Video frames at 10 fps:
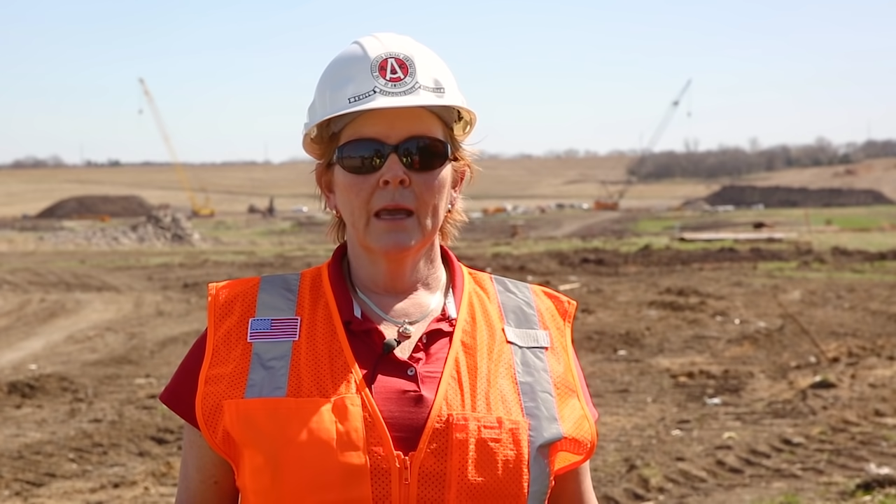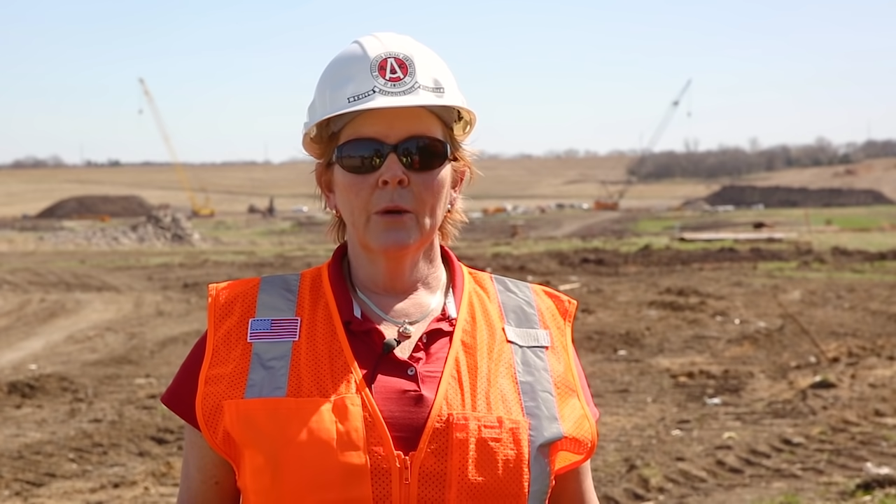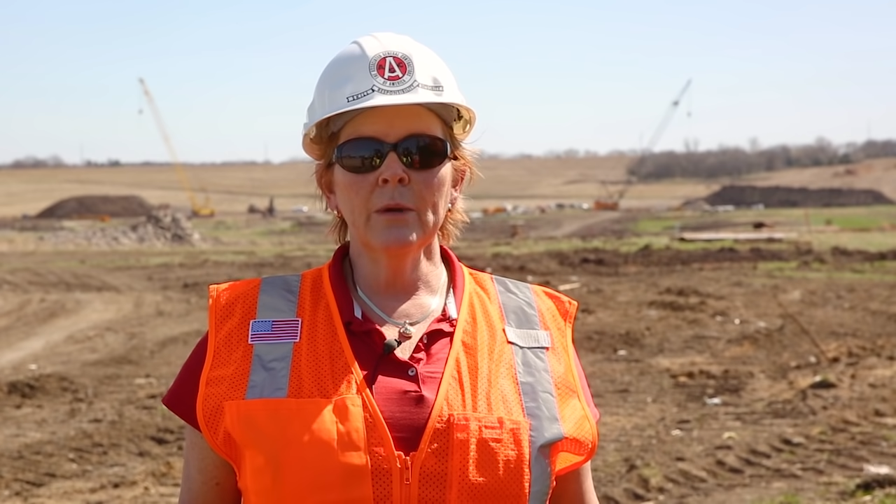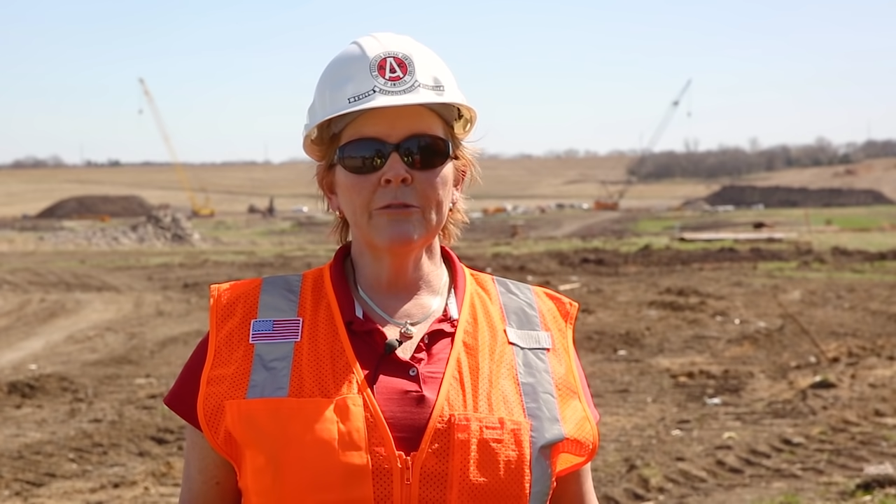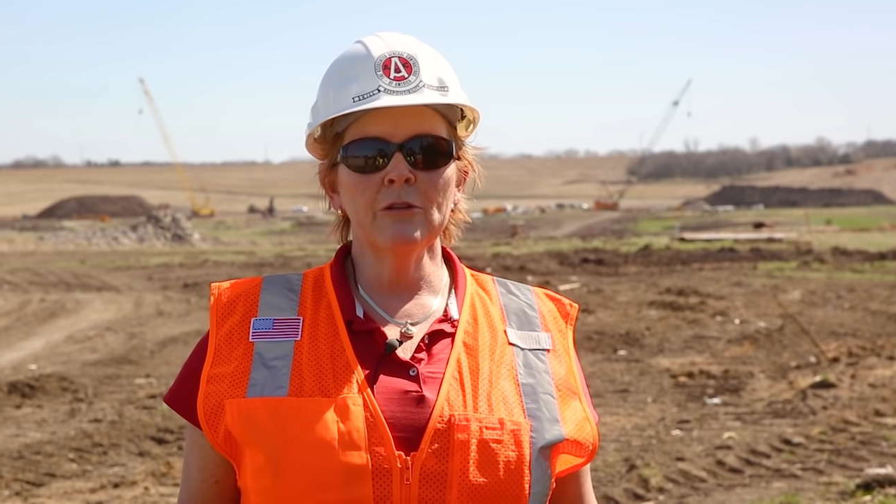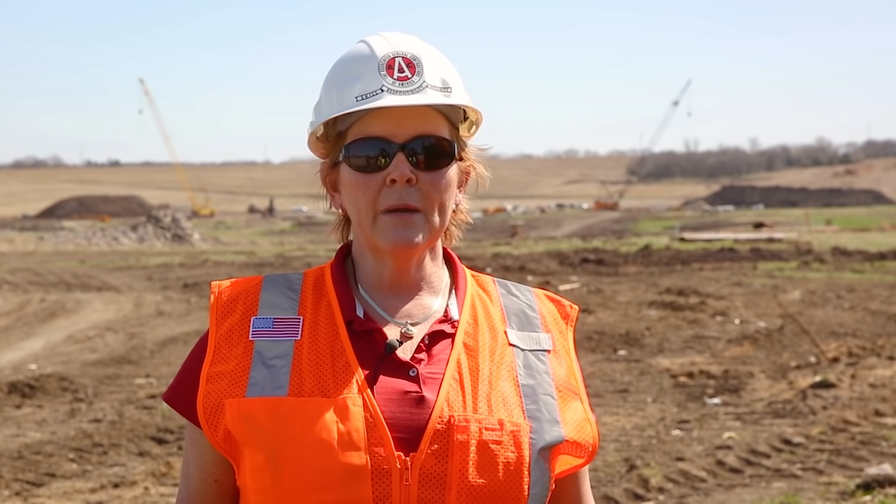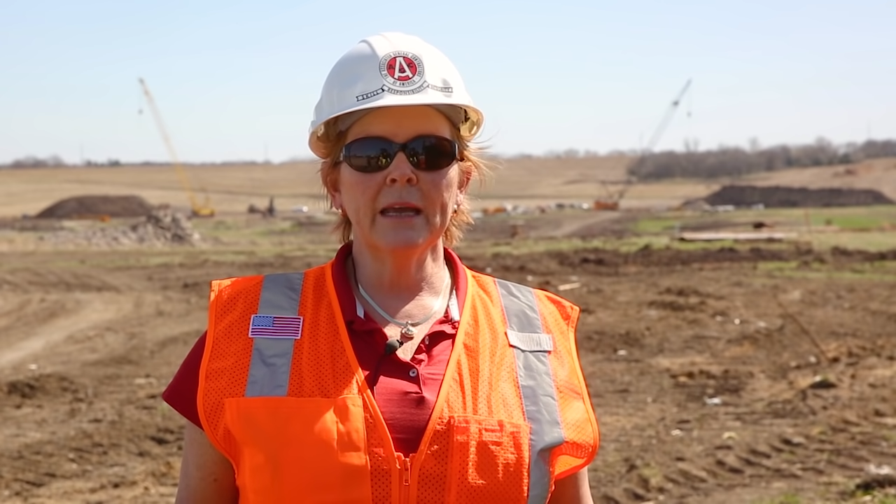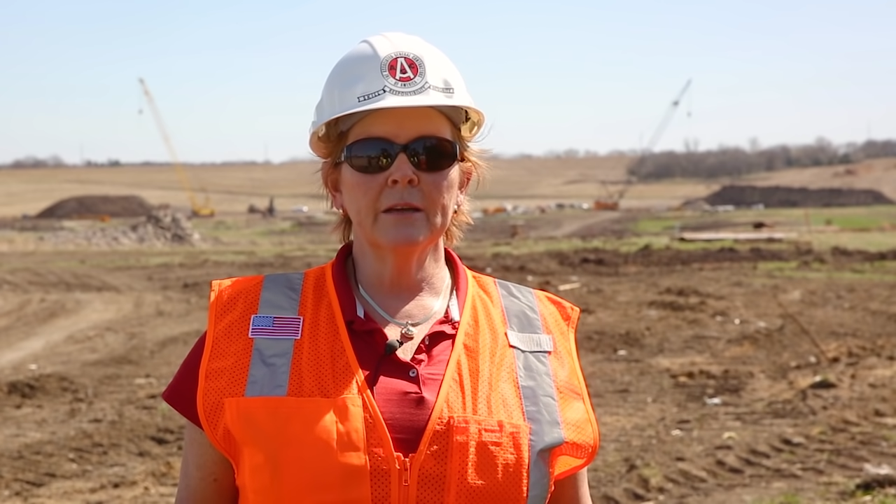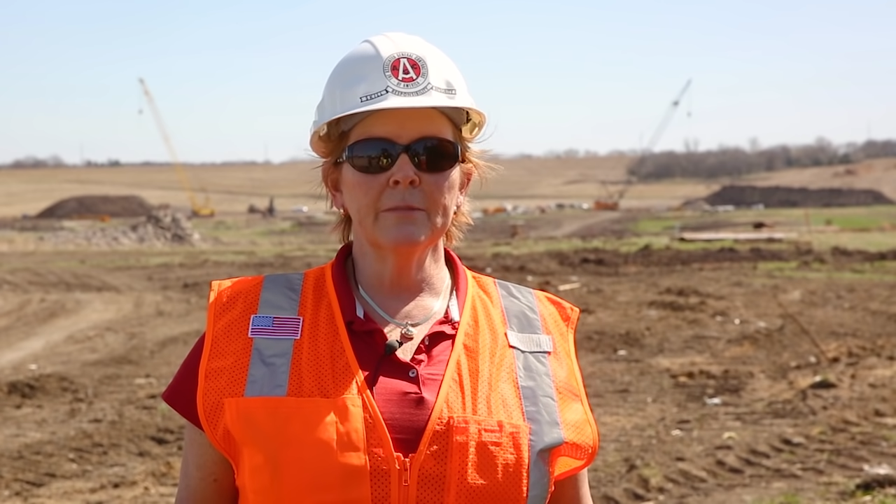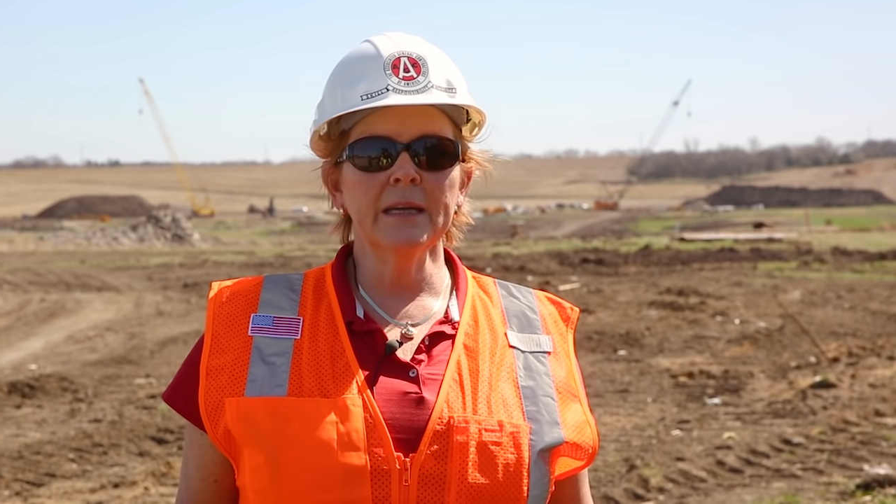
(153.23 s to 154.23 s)
and we
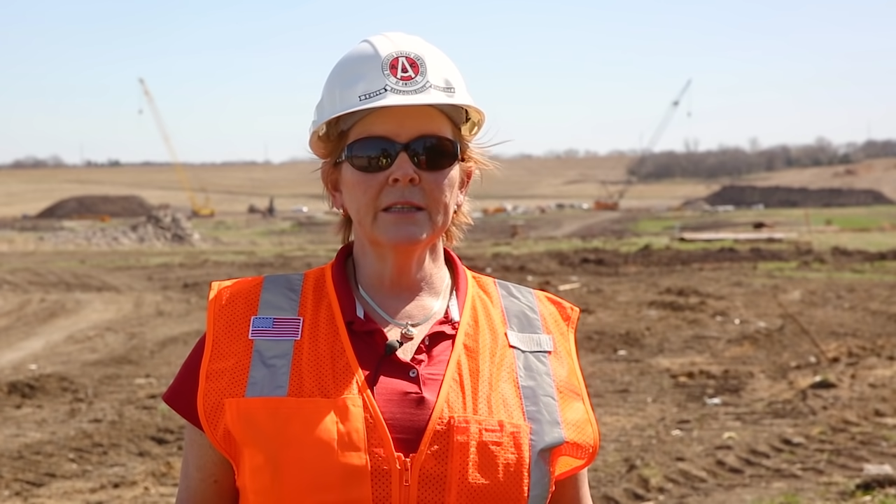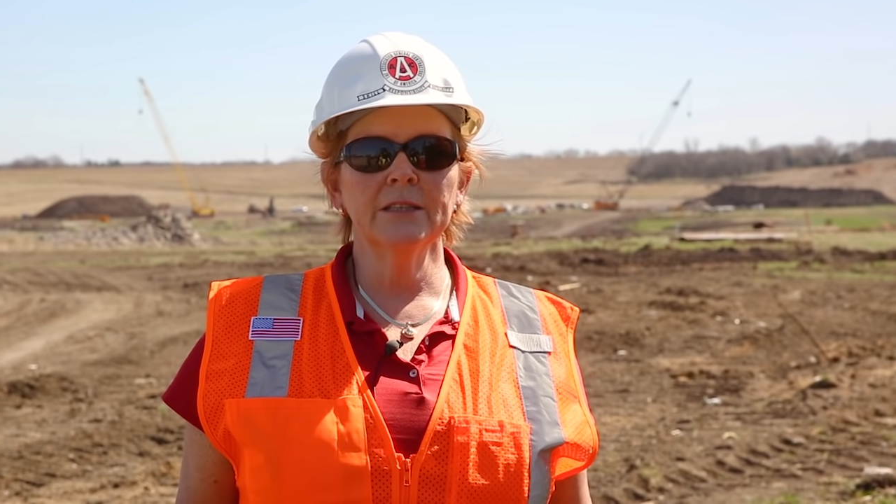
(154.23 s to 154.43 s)
remain committed